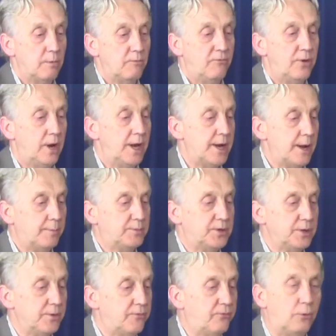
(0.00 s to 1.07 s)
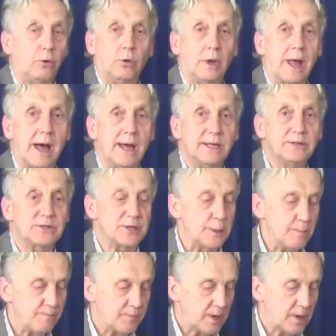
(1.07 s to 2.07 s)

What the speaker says: fill it up to the full lines.